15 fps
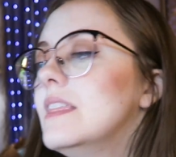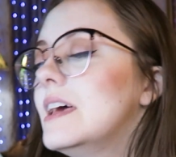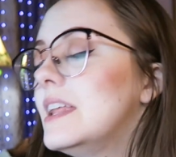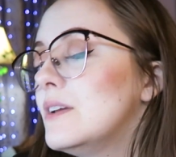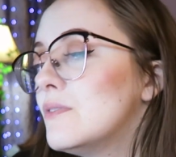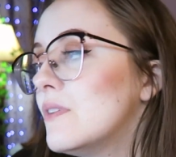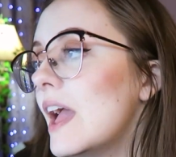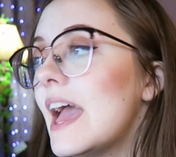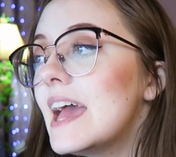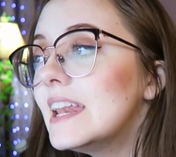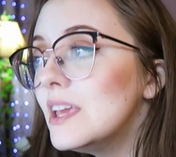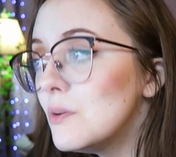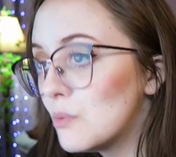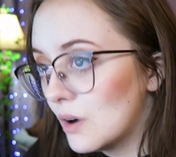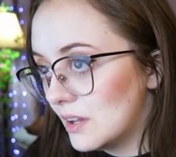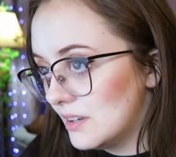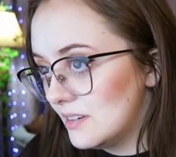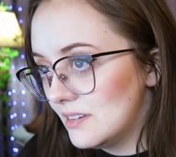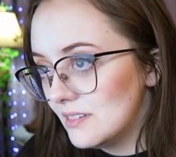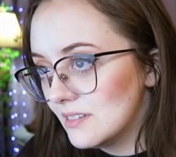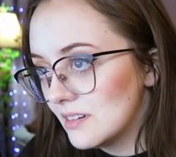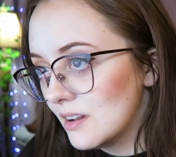that if
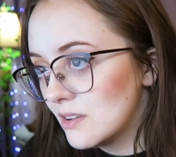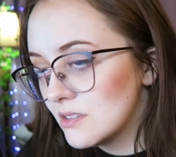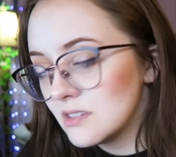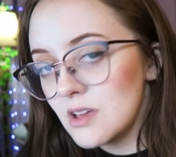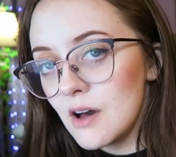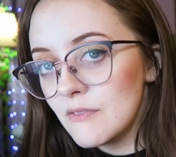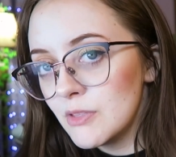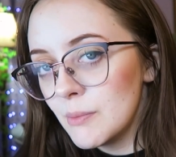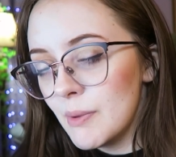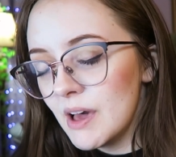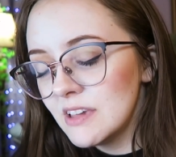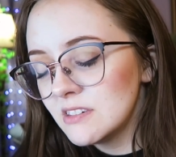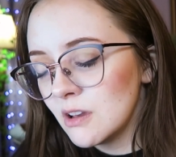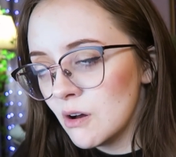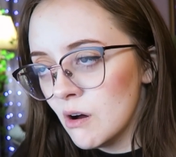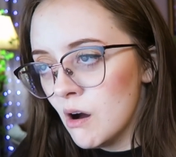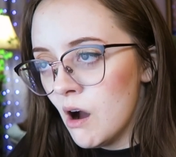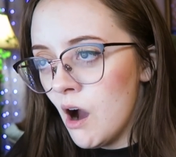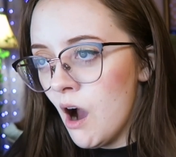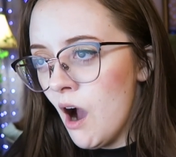anyone could solve the puzzle.